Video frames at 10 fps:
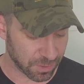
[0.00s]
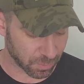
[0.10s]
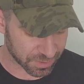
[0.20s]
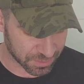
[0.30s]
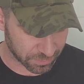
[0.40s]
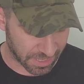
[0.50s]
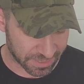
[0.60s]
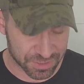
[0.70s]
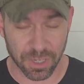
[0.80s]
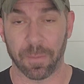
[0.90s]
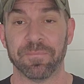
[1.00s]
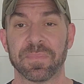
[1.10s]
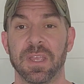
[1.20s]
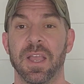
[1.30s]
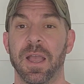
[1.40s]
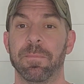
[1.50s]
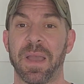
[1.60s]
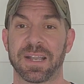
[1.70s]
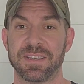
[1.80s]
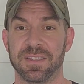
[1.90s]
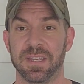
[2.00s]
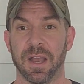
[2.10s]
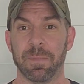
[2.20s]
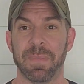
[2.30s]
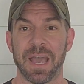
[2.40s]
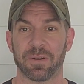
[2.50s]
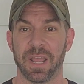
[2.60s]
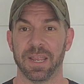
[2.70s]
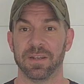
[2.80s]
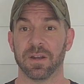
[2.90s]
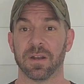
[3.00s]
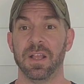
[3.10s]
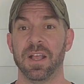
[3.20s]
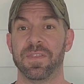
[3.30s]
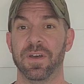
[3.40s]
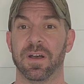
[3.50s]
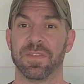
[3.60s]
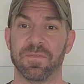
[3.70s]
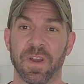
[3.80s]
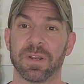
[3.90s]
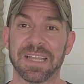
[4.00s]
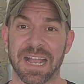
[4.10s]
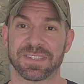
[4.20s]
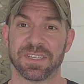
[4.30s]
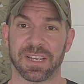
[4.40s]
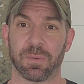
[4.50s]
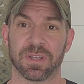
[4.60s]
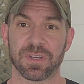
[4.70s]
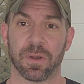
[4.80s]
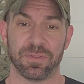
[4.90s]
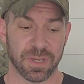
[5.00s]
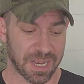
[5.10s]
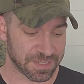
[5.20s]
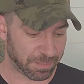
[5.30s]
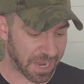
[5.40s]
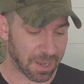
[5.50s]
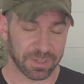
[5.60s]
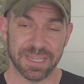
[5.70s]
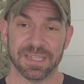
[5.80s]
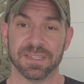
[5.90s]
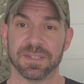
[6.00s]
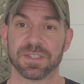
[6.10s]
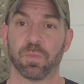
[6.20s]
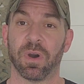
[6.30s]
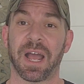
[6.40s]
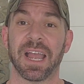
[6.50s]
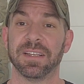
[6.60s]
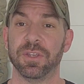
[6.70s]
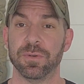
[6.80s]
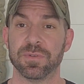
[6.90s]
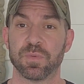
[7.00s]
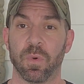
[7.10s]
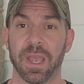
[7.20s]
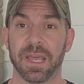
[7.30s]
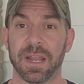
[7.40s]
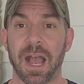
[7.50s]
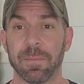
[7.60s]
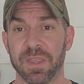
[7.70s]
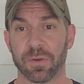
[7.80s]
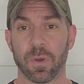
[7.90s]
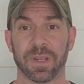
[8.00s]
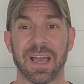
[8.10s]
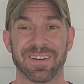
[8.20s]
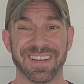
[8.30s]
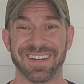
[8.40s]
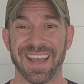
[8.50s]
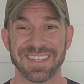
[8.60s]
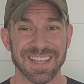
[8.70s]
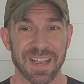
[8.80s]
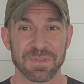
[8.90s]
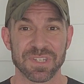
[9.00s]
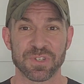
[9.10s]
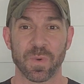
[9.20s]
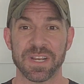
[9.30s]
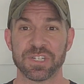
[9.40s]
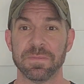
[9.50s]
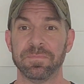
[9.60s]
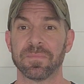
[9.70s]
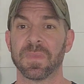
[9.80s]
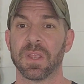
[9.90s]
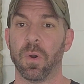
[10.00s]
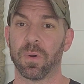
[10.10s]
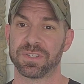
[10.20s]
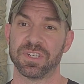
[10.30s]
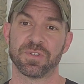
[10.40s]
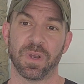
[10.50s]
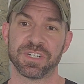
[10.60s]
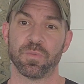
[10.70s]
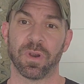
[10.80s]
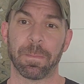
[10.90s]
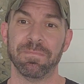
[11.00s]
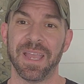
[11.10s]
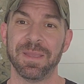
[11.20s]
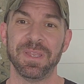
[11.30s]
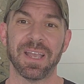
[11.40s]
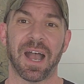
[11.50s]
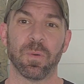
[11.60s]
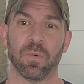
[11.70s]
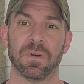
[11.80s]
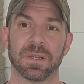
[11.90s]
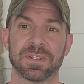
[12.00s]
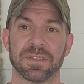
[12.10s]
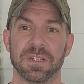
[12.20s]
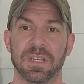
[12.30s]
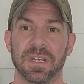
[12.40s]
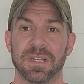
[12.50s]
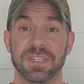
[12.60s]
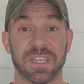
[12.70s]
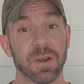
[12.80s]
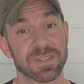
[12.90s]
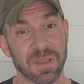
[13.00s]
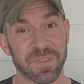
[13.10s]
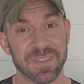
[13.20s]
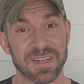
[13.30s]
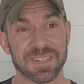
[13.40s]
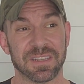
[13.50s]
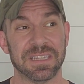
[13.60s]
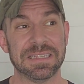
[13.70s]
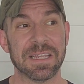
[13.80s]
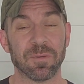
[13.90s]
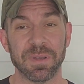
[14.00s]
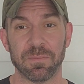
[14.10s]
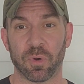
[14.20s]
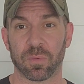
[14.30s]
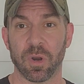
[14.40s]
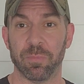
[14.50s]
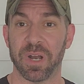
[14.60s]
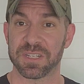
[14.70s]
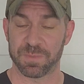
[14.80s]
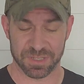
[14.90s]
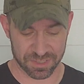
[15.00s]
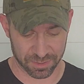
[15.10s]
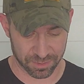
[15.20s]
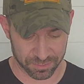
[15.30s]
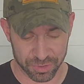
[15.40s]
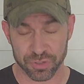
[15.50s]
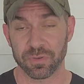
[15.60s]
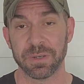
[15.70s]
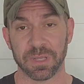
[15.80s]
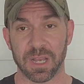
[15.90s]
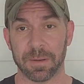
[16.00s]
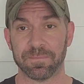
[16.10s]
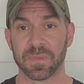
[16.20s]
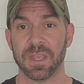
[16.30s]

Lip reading: Either one is okay. So back to the matter at hand here. The very last thing I want to talk with you guys about is what I use when I'm either going out in a nighttime situation or a situation where maybe I want to carry something that is a little bit more robust but still streamlined.